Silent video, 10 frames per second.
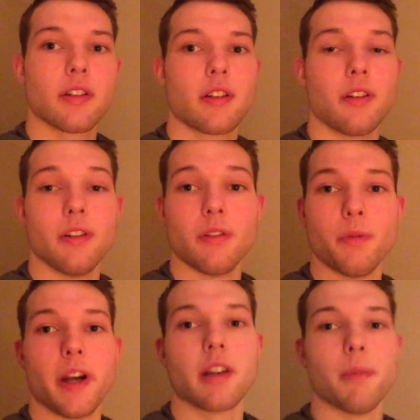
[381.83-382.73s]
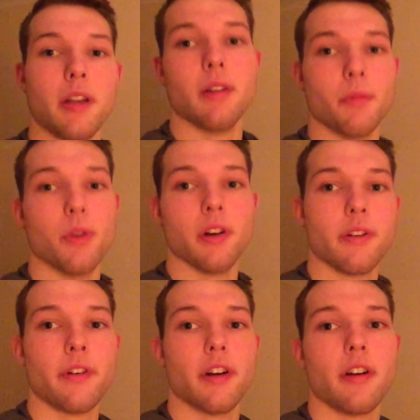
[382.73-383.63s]
I can recommend it
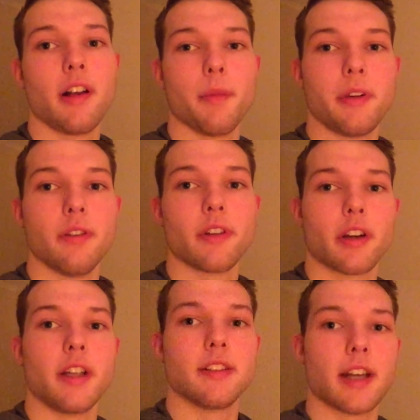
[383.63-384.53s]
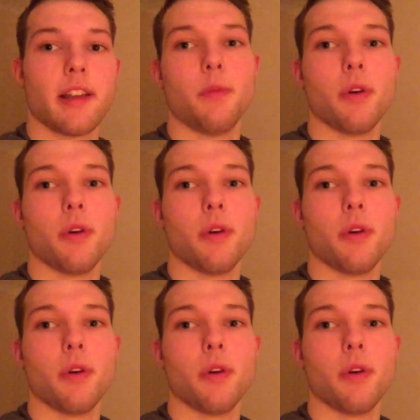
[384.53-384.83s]
more for helping you figure out exactly